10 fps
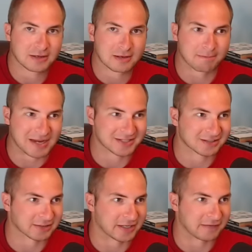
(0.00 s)

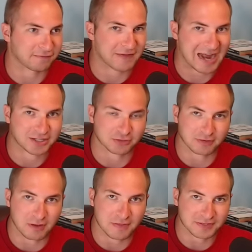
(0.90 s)
basically
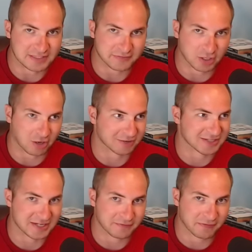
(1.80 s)
factor the diva cards
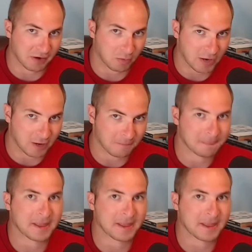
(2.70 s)
in very well.